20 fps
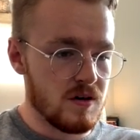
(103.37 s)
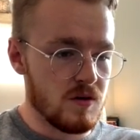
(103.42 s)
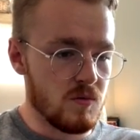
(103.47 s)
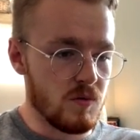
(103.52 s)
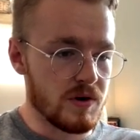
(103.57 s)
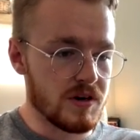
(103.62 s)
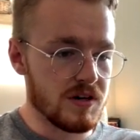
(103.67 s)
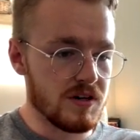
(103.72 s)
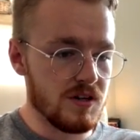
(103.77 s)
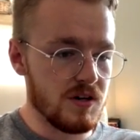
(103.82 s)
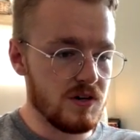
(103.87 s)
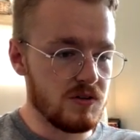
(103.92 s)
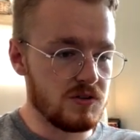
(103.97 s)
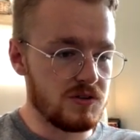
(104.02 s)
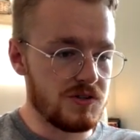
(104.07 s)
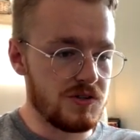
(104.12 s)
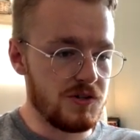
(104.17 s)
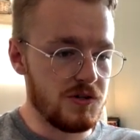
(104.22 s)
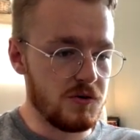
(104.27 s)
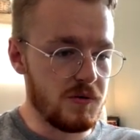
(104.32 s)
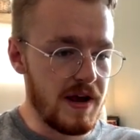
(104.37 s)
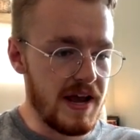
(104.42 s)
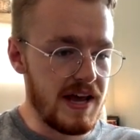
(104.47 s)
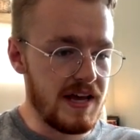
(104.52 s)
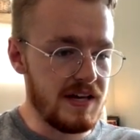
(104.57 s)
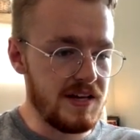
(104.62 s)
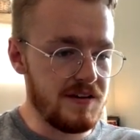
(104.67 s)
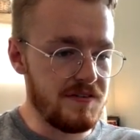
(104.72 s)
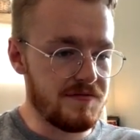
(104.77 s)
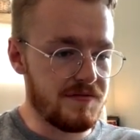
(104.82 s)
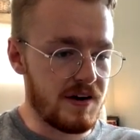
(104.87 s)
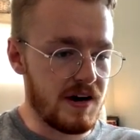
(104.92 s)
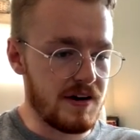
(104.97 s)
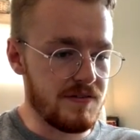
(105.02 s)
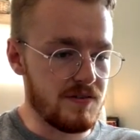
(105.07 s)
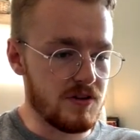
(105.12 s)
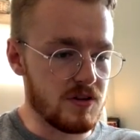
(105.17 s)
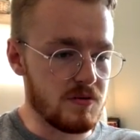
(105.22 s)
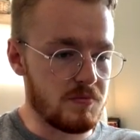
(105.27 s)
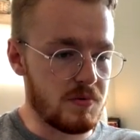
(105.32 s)
We're gonna load
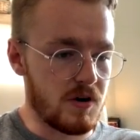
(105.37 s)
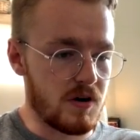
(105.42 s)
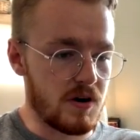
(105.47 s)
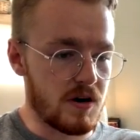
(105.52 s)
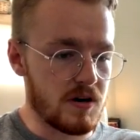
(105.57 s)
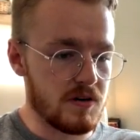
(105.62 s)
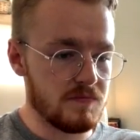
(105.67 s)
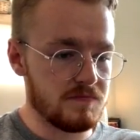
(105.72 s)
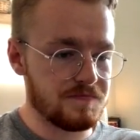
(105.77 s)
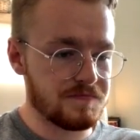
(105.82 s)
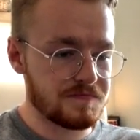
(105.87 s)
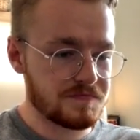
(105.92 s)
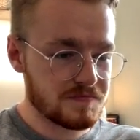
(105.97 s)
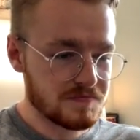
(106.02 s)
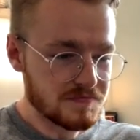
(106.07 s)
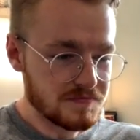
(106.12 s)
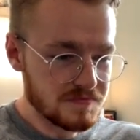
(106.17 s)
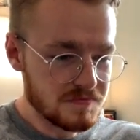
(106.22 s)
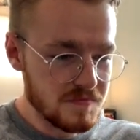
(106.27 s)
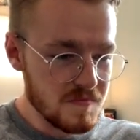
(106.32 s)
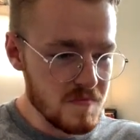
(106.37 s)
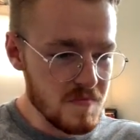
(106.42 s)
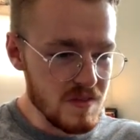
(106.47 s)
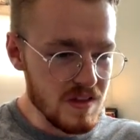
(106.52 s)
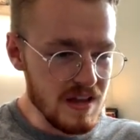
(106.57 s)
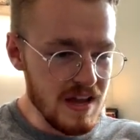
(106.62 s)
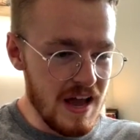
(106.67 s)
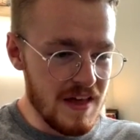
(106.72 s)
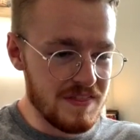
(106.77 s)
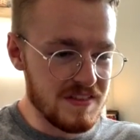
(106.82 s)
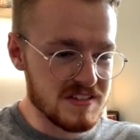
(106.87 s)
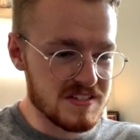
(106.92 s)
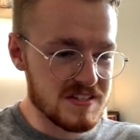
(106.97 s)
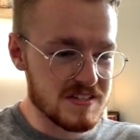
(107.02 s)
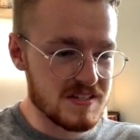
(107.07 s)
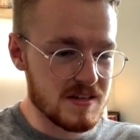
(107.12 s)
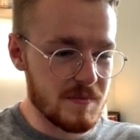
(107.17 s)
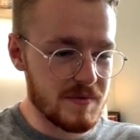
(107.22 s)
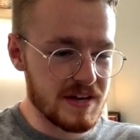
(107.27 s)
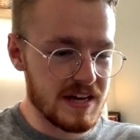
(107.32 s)
285 on the bar. And this
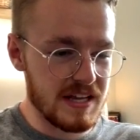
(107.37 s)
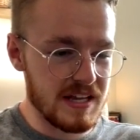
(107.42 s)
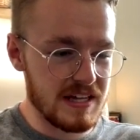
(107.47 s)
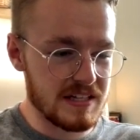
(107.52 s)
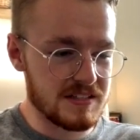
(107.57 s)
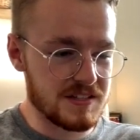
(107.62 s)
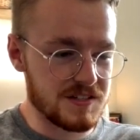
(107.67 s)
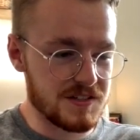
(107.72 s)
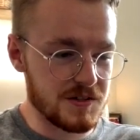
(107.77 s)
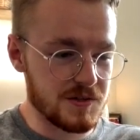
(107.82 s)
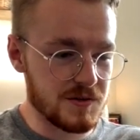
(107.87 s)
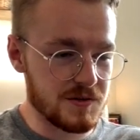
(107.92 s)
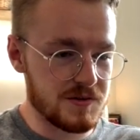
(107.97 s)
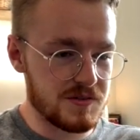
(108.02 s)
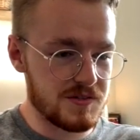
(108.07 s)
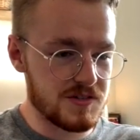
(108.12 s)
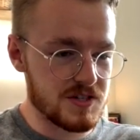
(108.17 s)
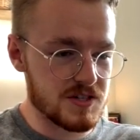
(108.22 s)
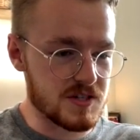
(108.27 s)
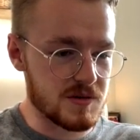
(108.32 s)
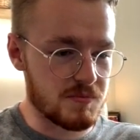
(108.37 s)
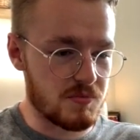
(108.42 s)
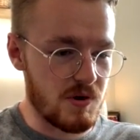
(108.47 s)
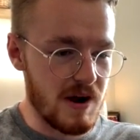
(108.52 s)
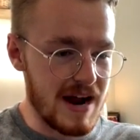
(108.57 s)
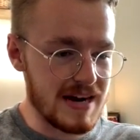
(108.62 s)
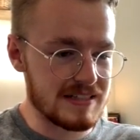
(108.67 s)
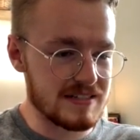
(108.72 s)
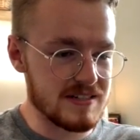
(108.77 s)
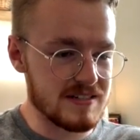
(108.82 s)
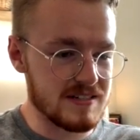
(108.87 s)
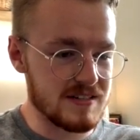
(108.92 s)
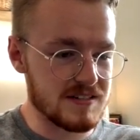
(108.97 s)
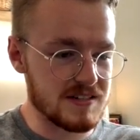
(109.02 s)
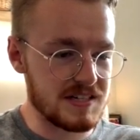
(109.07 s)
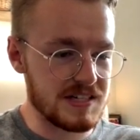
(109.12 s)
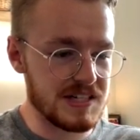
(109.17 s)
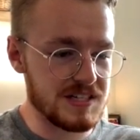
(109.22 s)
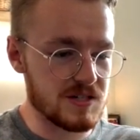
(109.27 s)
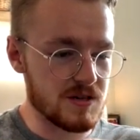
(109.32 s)
is something I like to do just to practice. It's
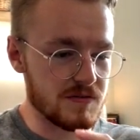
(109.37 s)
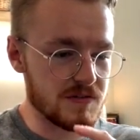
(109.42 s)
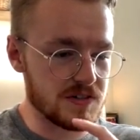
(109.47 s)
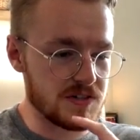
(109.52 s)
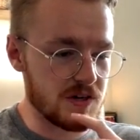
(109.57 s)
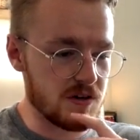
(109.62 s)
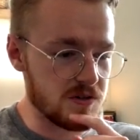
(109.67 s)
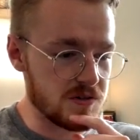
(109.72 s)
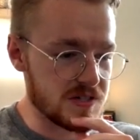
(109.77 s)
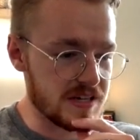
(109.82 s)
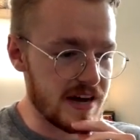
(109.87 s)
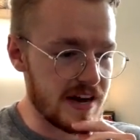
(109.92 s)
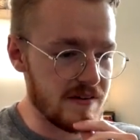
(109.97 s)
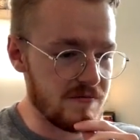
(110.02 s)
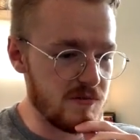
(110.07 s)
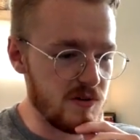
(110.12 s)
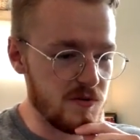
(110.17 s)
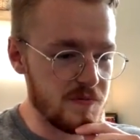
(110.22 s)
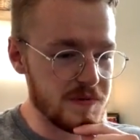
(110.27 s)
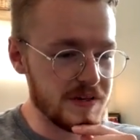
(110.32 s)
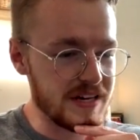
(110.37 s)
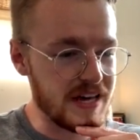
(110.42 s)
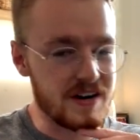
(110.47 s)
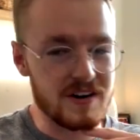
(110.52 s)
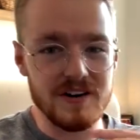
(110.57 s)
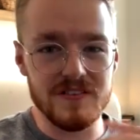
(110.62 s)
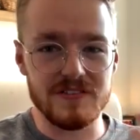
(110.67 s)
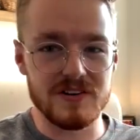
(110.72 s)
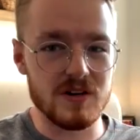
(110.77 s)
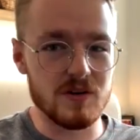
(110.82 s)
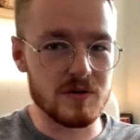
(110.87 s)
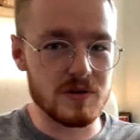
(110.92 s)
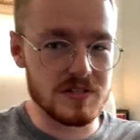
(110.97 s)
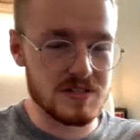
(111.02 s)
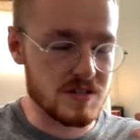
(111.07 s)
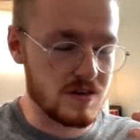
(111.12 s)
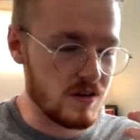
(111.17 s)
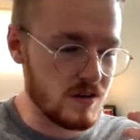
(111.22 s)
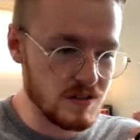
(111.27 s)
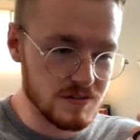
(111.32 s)
a knees over toes guy movement. I don't even know what it's
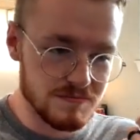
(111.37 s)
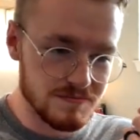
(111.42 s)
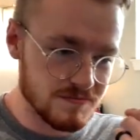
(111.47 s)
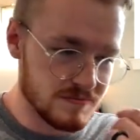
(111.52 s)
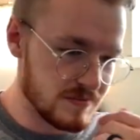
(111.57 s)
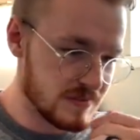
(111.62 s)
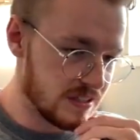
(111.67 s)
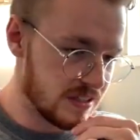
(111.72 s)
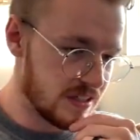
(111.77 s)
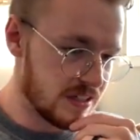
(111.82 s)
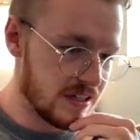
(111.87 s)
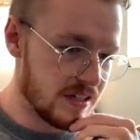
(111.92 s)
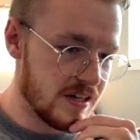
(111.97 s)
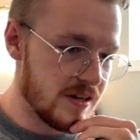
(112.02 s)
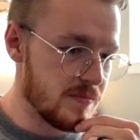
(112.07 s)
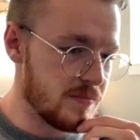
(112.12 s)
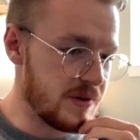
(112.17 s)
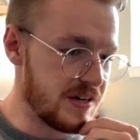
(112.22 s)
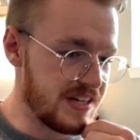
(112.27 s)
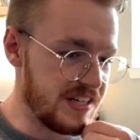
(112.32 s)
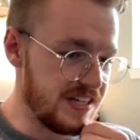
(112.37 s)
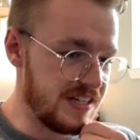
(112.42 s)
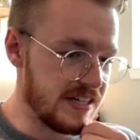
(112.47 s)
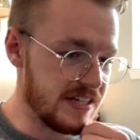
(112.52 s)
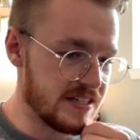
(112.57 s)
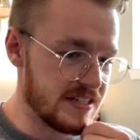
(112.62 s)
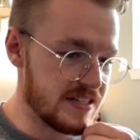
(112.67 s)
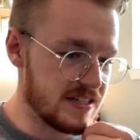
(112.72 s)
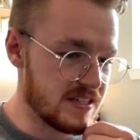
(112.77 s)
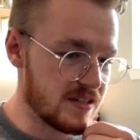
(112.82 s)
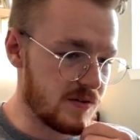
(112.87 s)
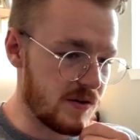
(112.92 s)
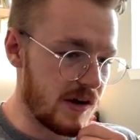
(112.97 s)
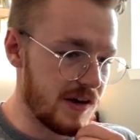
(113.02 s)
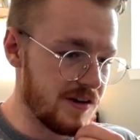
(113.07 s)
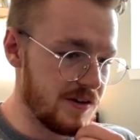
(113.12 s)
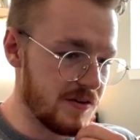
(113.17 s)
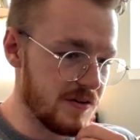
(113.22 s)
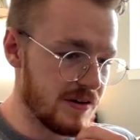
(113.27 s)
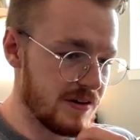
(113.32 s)
called, but he does it, so I
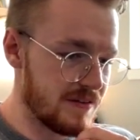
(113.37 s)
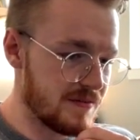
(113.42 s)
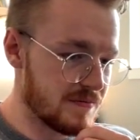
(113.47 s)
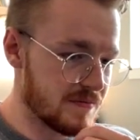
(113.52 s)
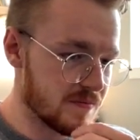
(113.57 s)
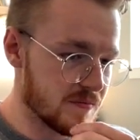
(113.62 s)
do it.